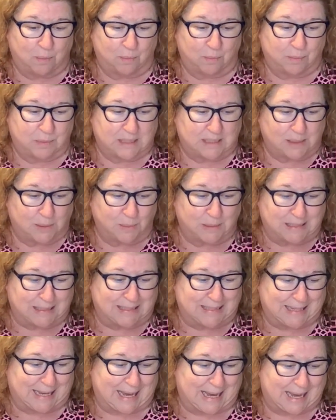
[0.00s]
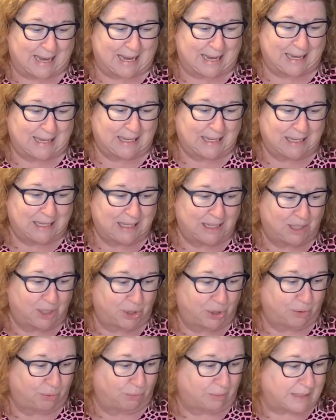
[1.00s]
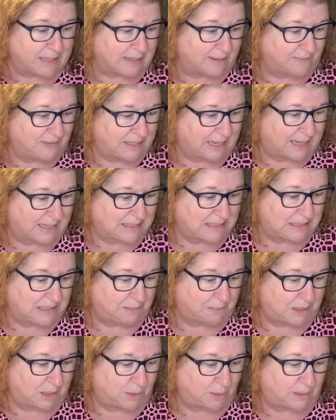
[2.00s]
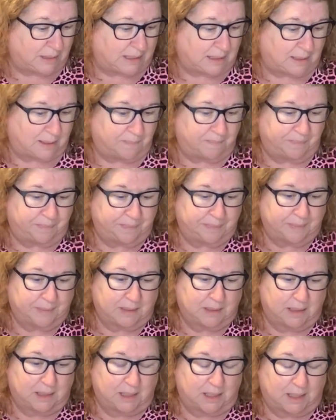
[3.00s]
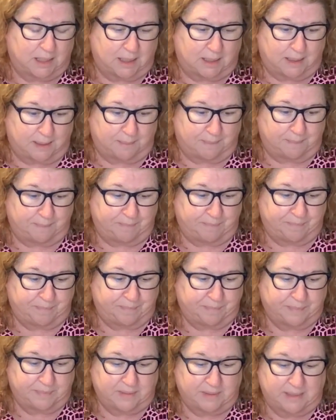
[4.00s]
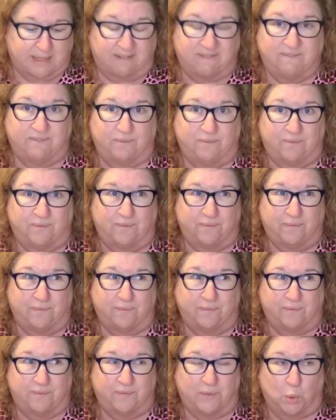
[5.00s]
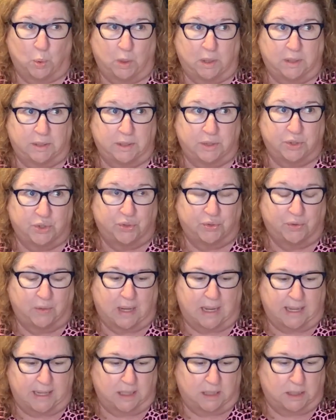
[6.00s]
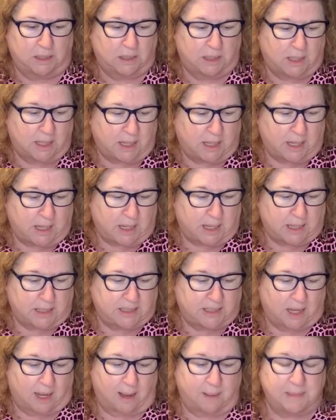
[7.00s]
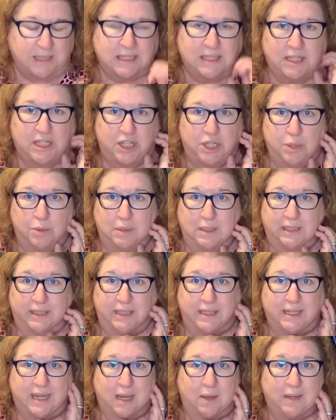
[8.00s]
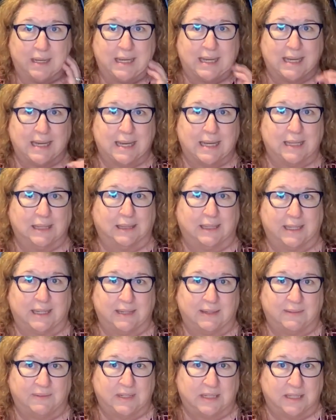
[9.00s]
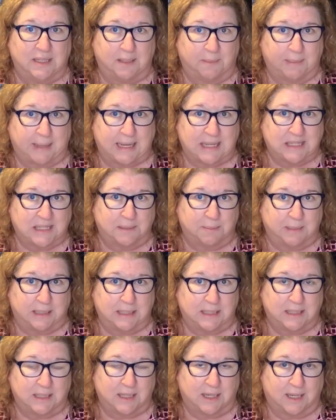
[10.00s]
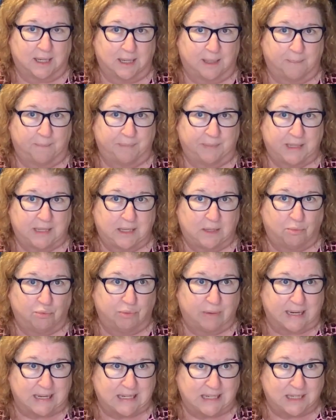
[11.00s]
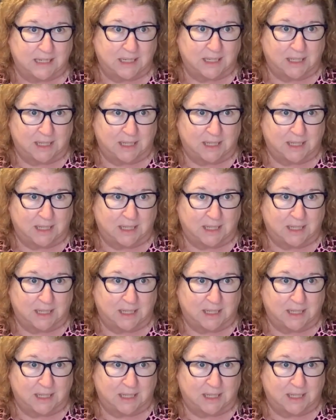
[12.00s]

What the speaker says: this was day 3 of testimony, day 4 of the trial. Thomas Hughley. Now he lived in the basement. He rented